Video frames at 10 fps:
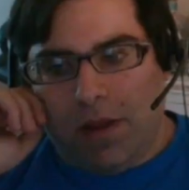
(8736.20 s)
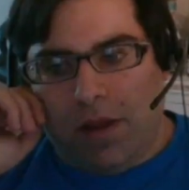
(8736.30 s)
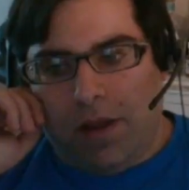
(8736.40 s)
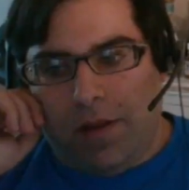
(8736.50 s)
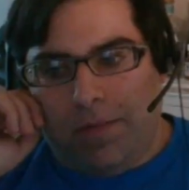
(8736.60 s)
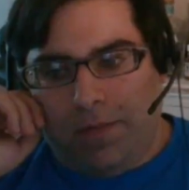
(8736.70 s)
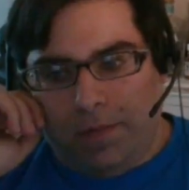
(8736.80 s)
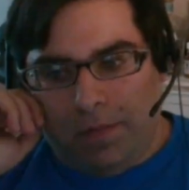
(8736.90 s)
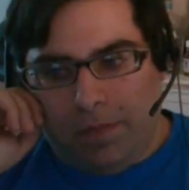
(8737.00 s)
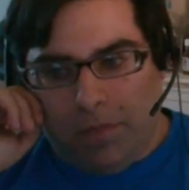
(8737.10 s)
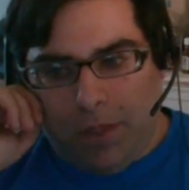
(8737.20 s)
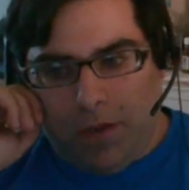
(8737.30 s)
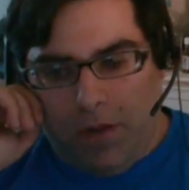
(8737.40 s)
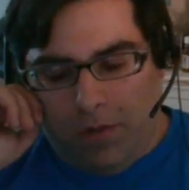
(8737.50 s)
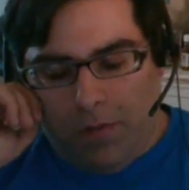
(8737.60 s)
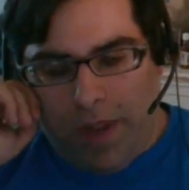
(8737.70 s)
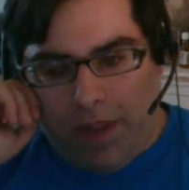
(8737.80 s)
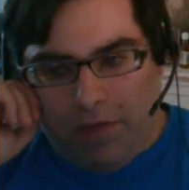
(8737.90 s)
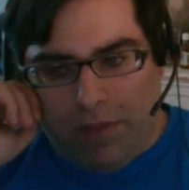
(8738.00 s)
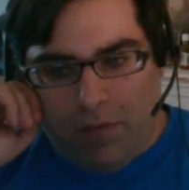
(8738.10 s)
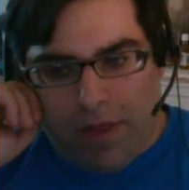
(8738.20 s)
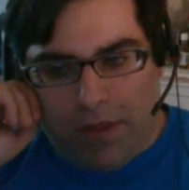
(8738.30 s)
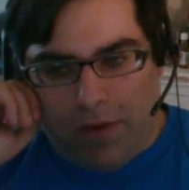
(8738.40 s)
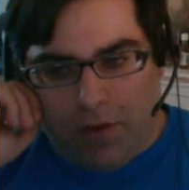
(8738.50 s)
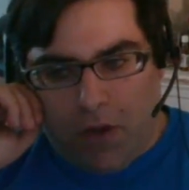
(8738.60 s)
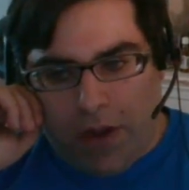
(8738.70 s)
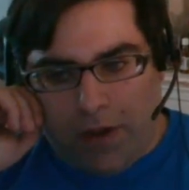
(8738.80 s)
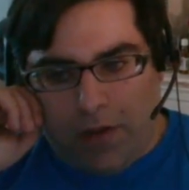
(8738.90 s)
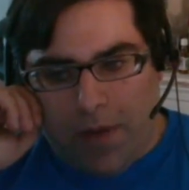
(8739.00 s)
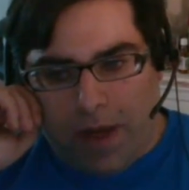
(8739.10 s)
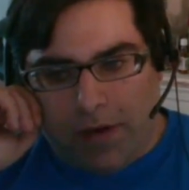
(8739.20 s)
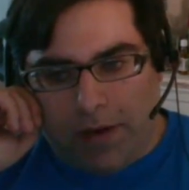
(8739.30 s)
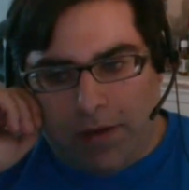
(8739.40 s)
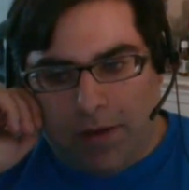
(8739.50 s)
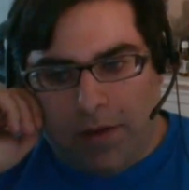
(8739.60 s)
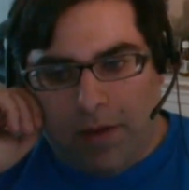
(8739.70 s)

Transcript: behaving the way that you're talking about it.